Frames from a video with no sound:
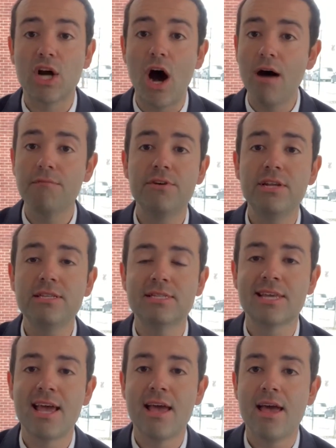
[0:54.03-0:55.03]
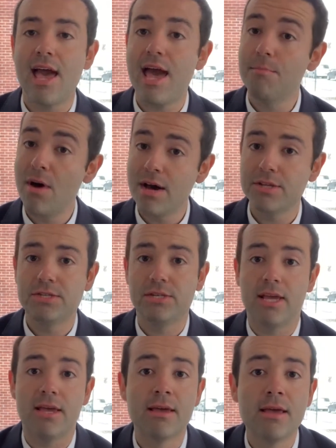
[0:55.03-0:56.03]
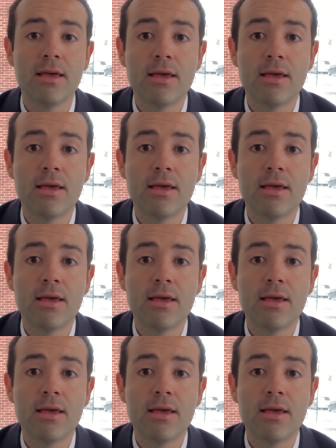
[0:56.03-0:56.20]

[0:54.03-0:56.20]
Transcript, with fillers: confidence and modesty.